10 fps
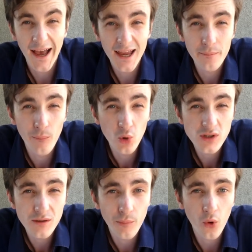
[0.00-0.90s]
And
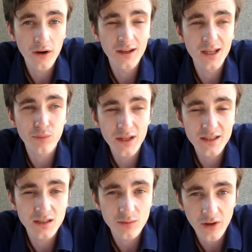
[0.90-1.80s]
most importantly,
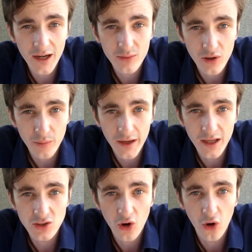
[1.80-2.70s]
please subscribe to our
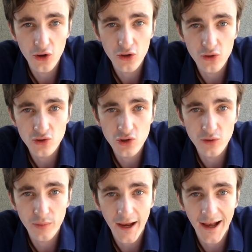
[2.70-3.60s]
page on
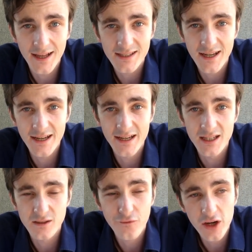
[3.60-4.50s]
YouTube, as it
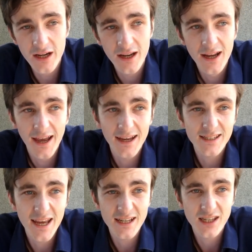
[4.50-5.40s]
is free, it
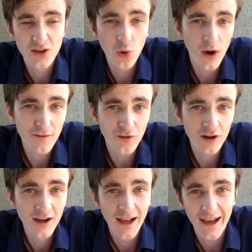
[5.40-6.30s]
takes no
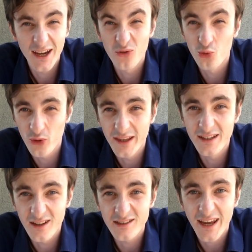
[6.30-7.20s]
effort, and really
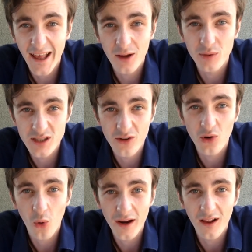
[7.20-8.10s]
does help us out
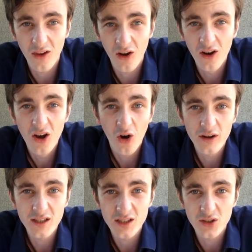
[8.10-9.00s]
quite a lot. All
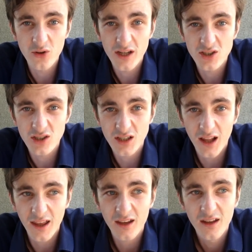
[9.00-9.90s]
you need to do is just
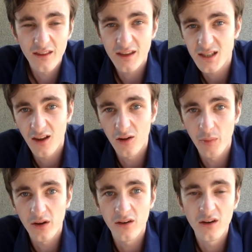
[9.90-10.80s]
click this little
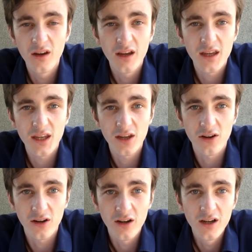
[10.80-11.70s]
button
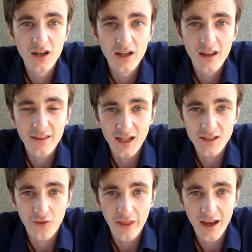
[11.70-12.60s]
here.
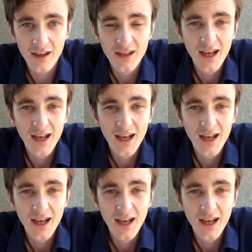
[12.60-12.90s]
Thanks for that.